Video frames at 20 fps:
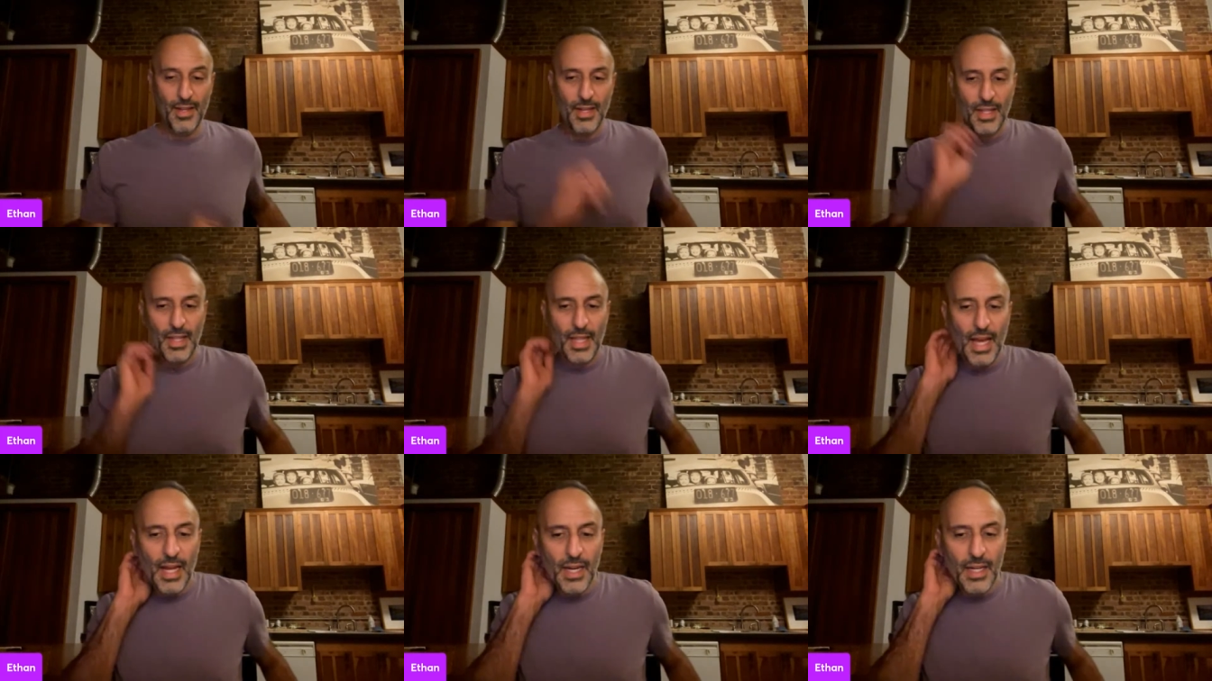
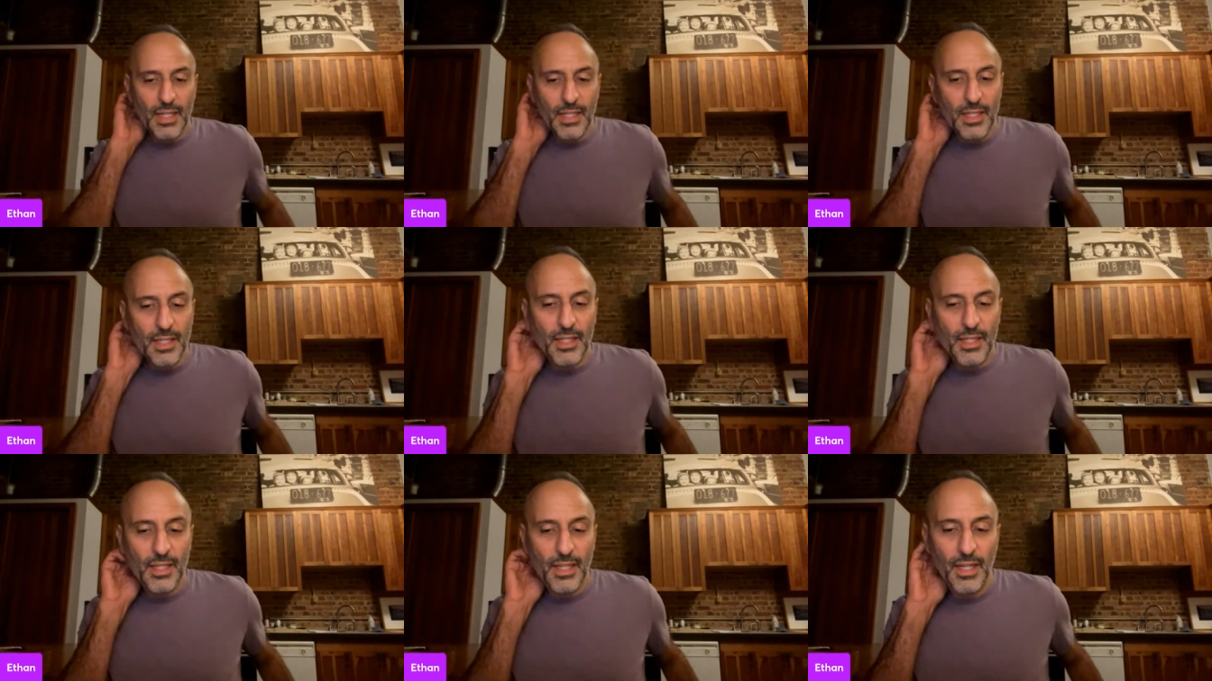That
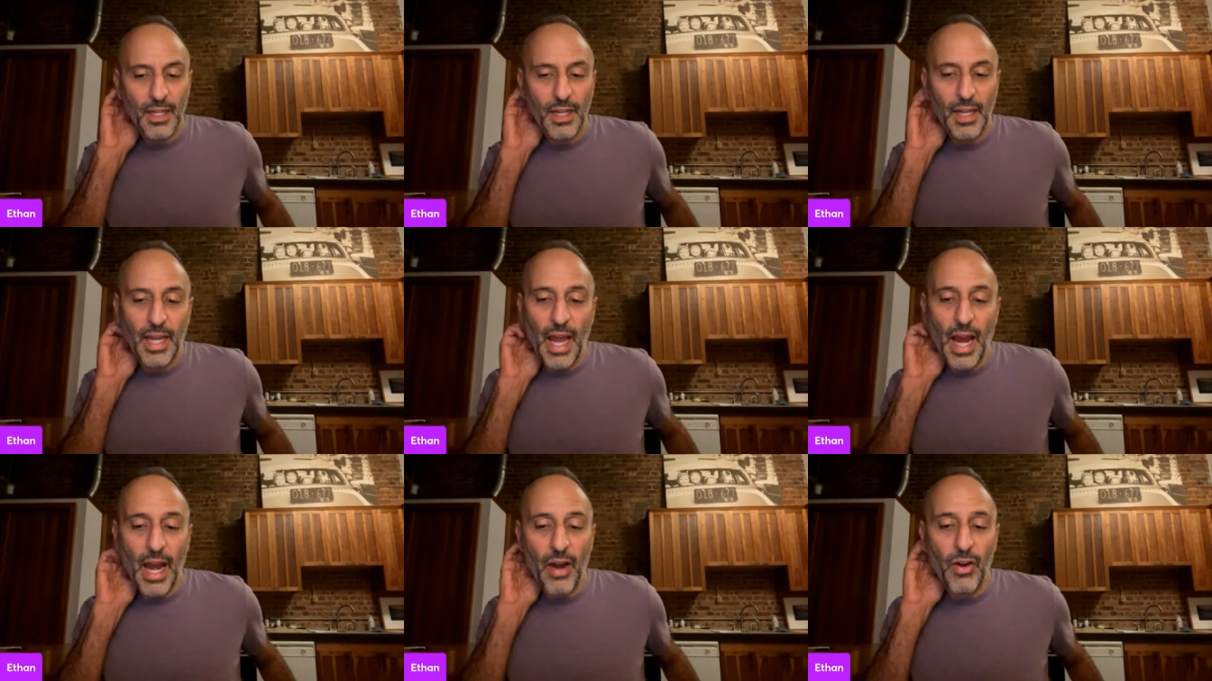is
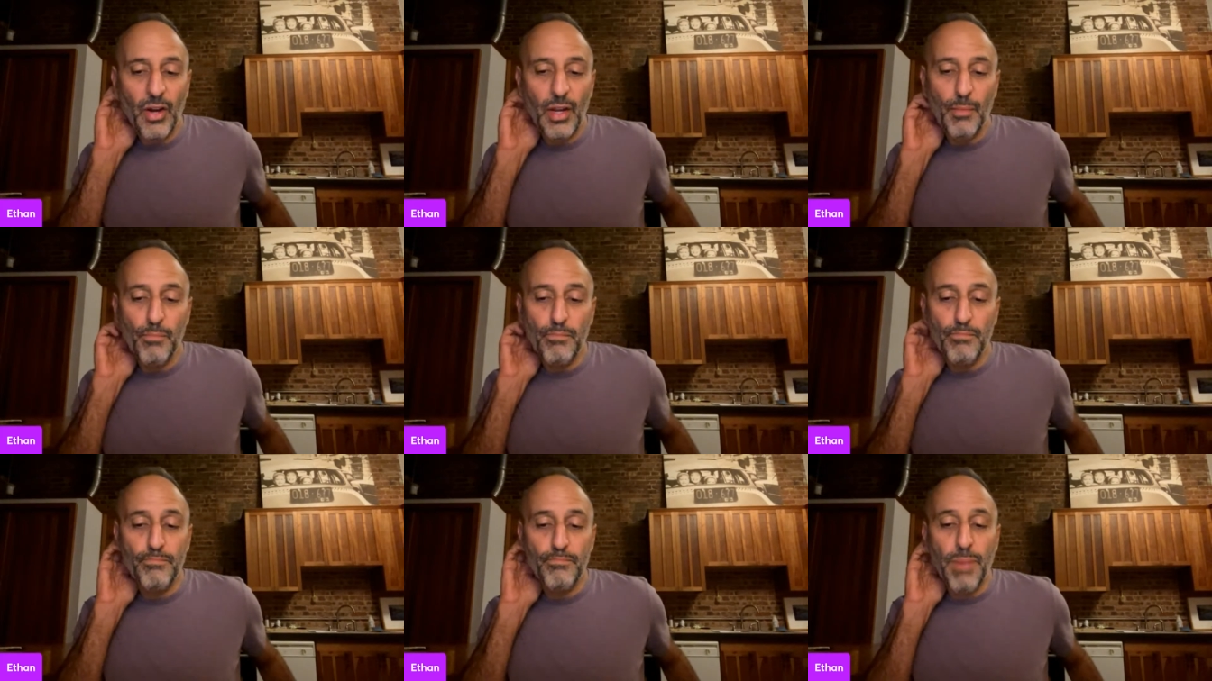Gary
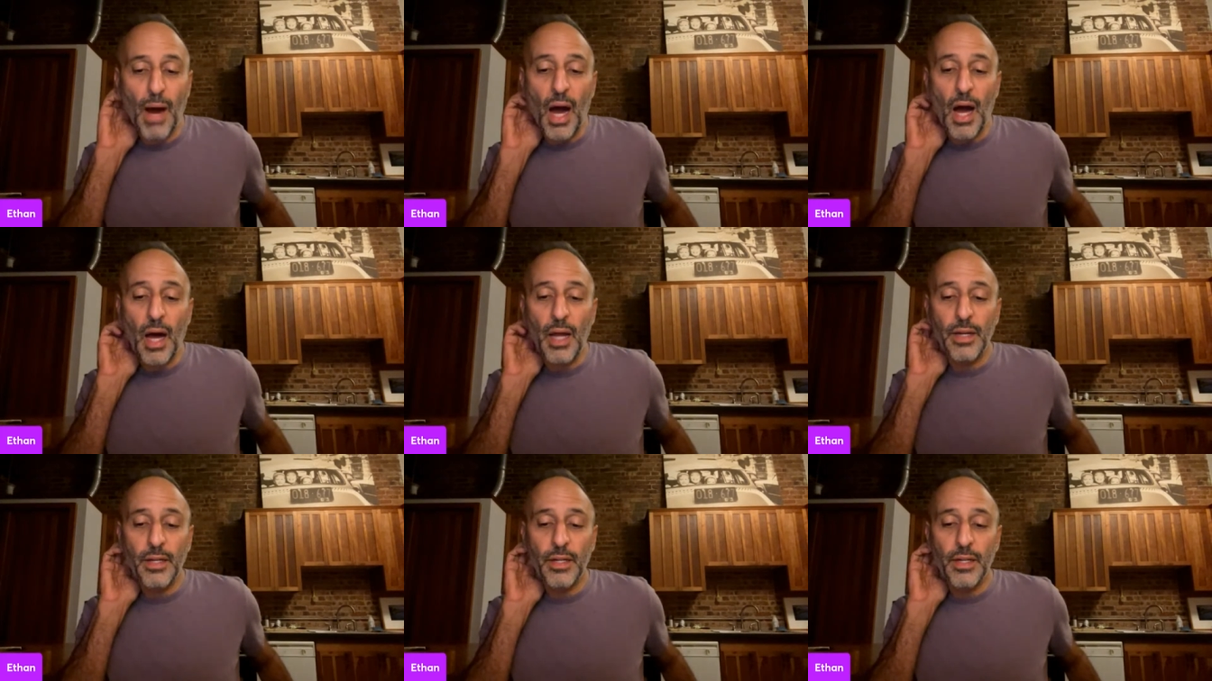
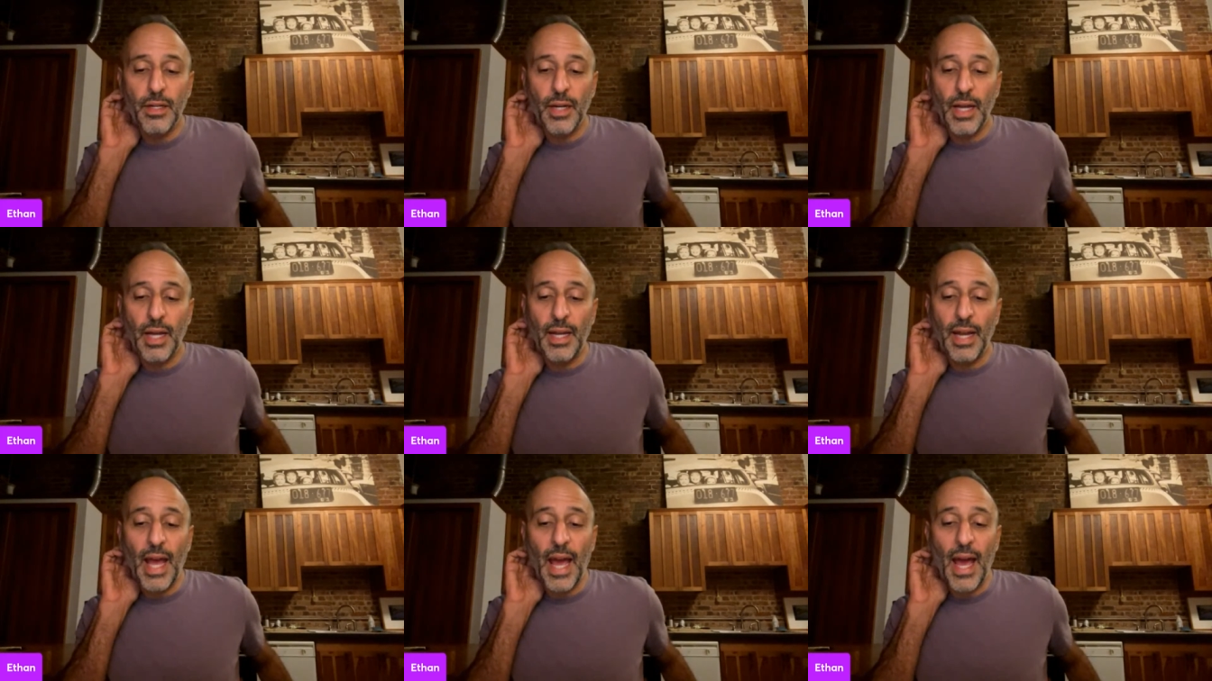Bonner
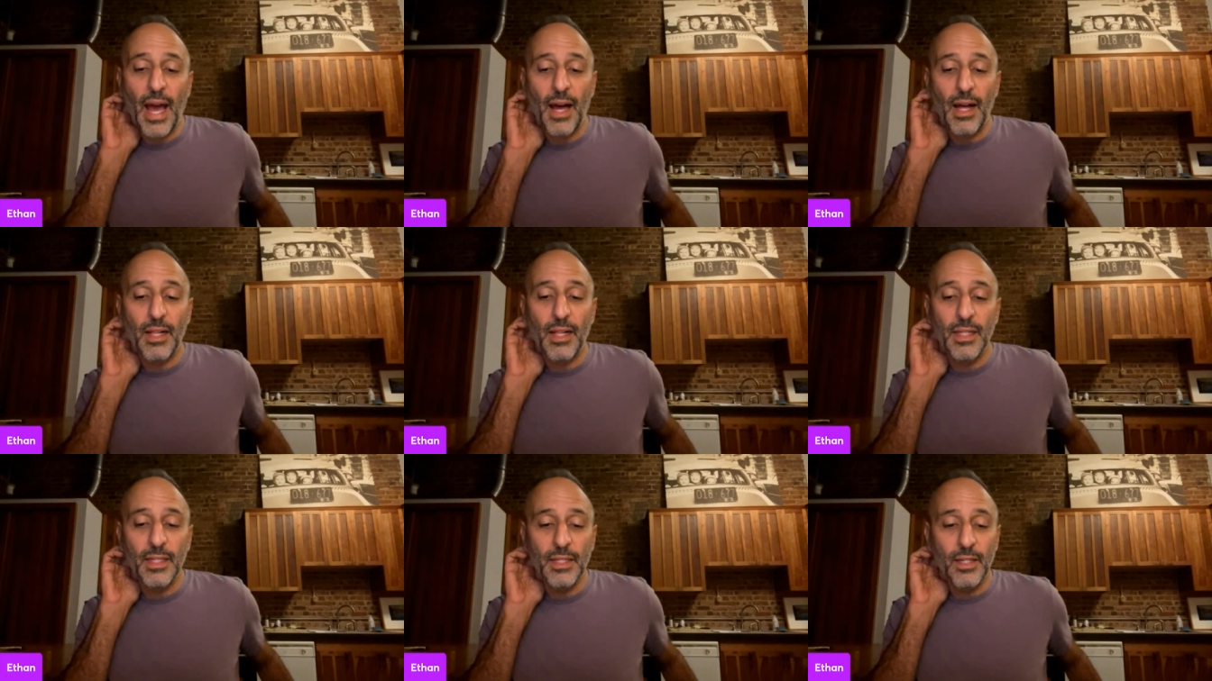and
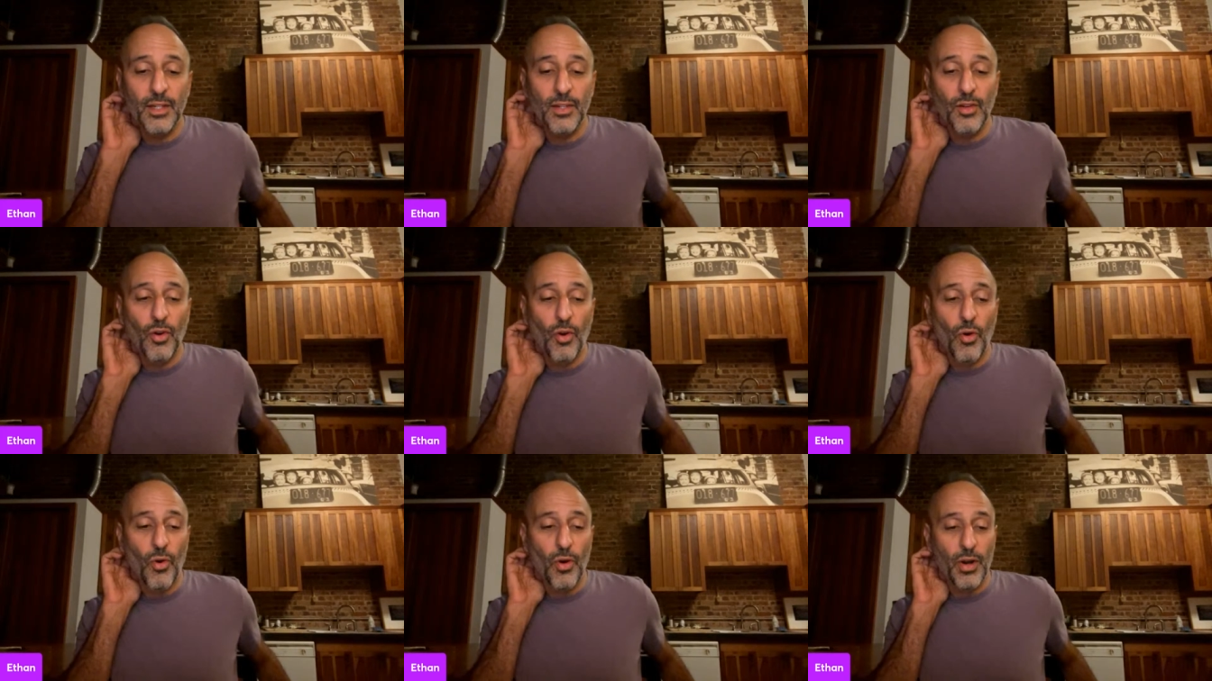Alan
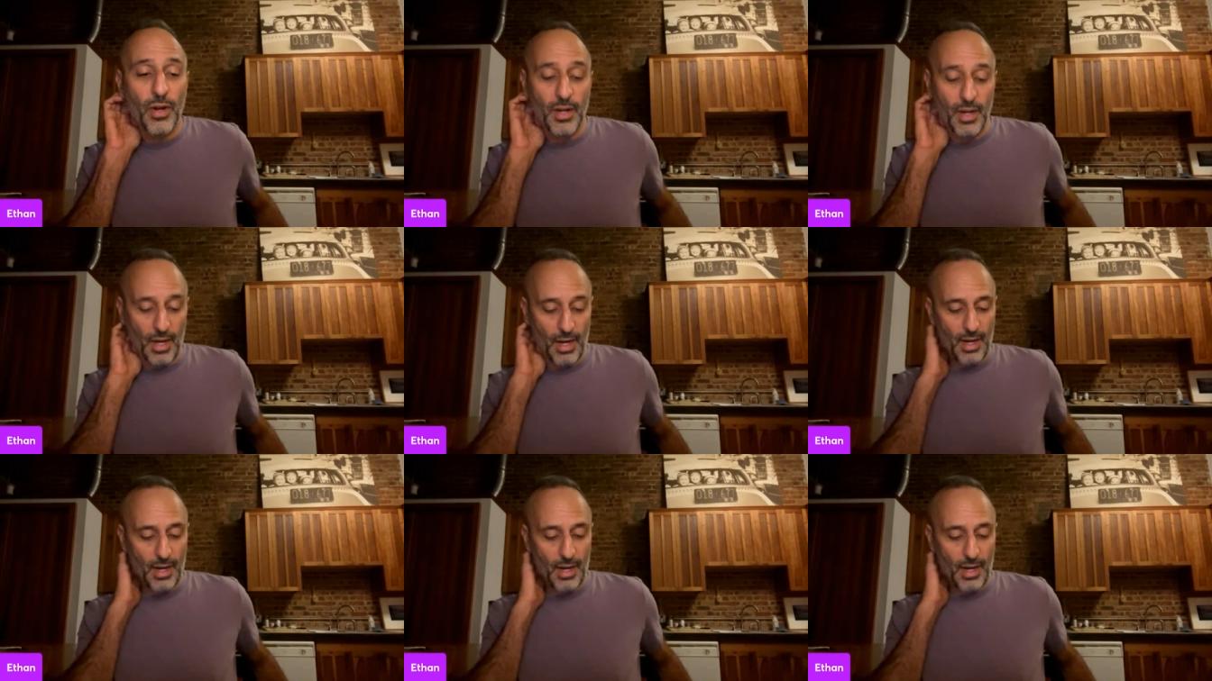Gordon,